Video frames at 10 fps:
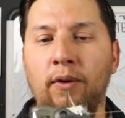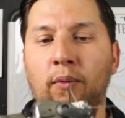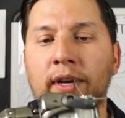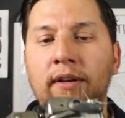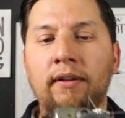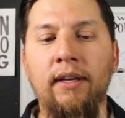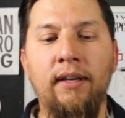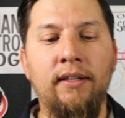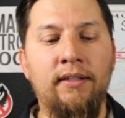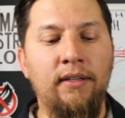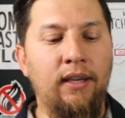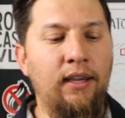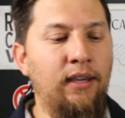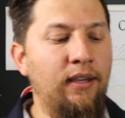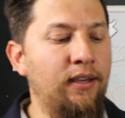The reel is
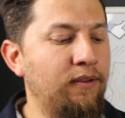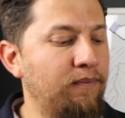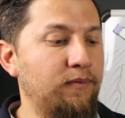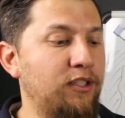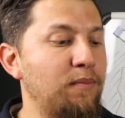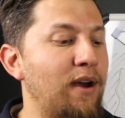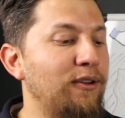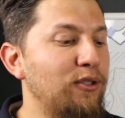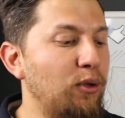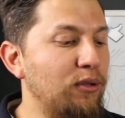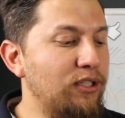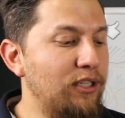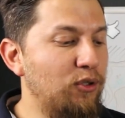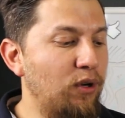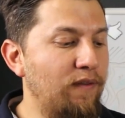a Shimano
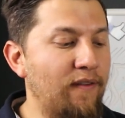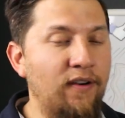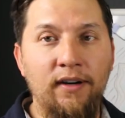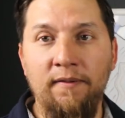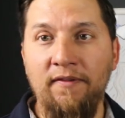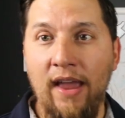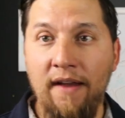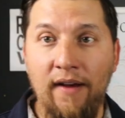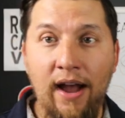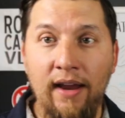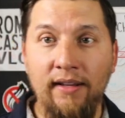Solstice 2500 Fi.